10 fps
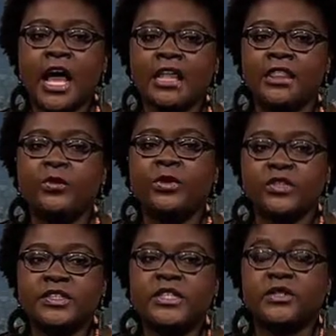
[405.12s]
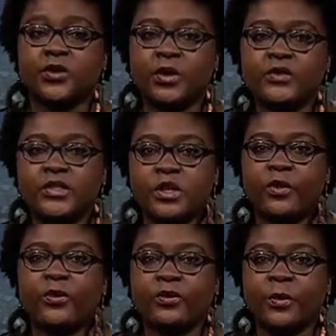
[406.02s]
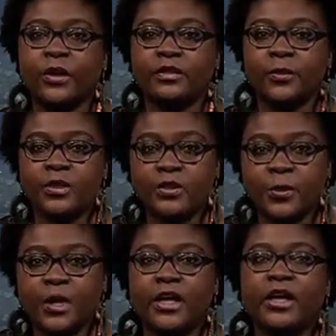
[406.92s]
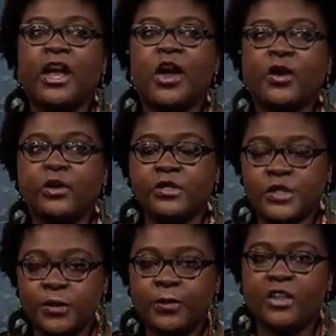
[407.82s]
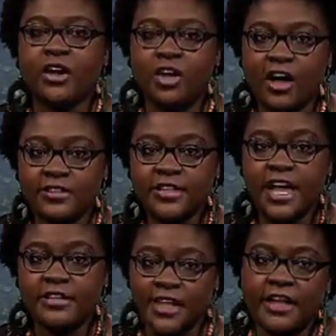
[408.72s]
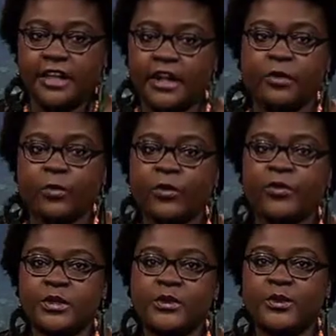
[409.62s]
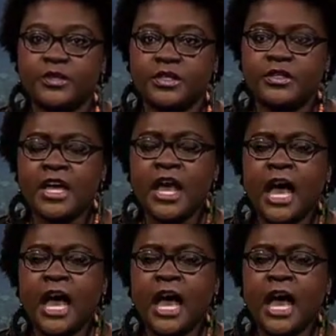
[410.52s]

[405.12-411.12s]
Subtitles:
I think we just need to continue with the work that we're doing, continue with our contact and getting more resources.